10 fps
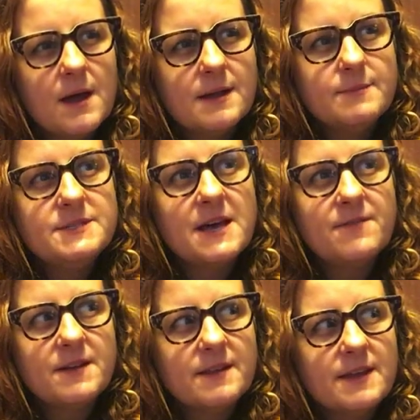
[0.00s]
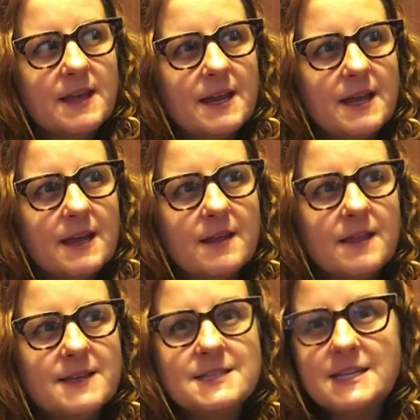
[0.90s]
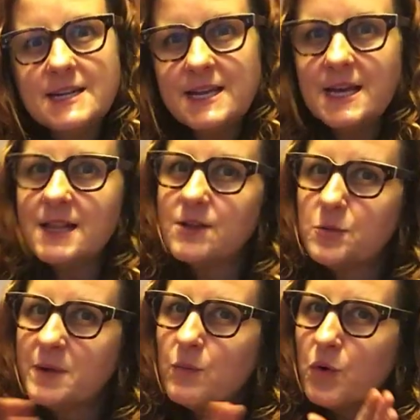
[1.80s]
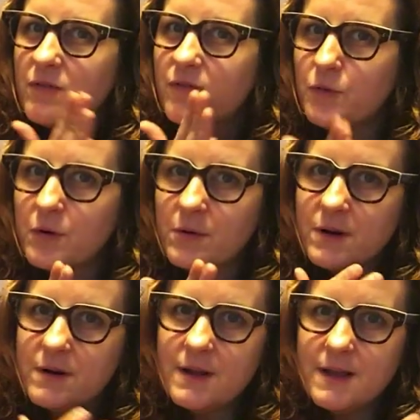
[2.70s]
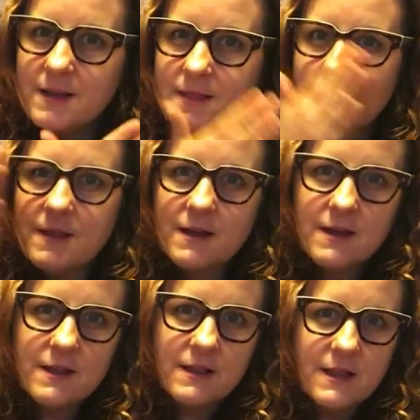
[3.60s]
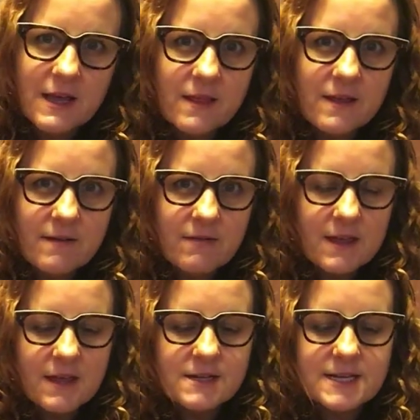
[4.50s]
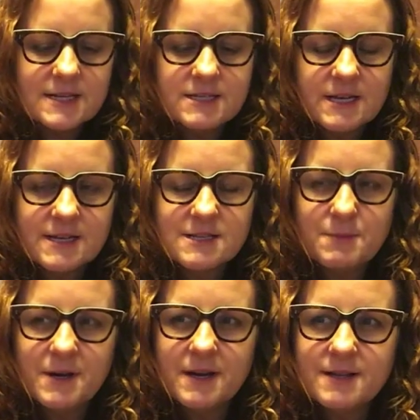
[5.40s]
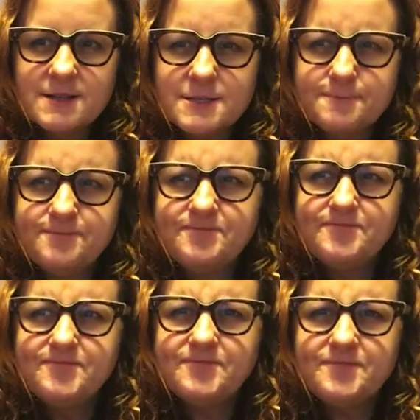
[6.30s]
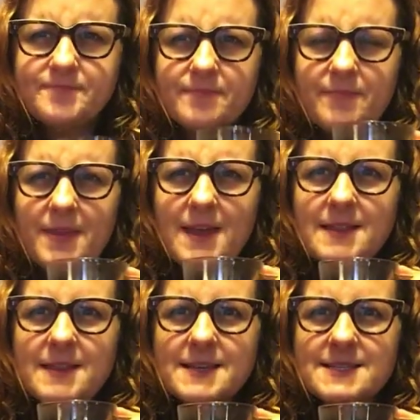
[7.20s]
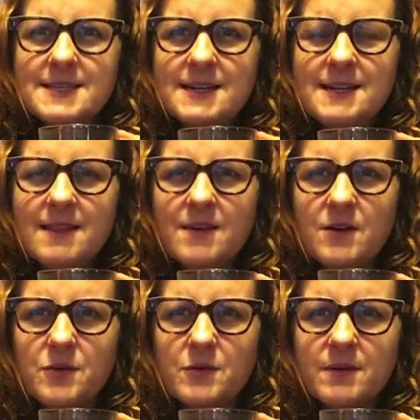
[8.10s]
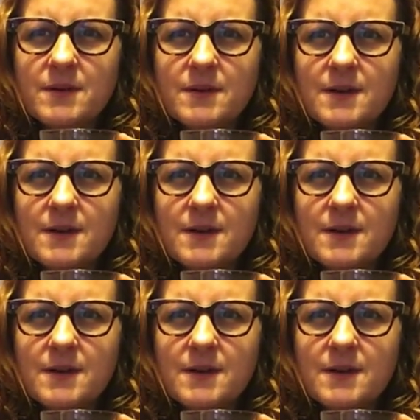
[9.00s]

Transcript: I'm definitely getting the acidity a little bit more forward in the length of the tasting experience. The acidity, though,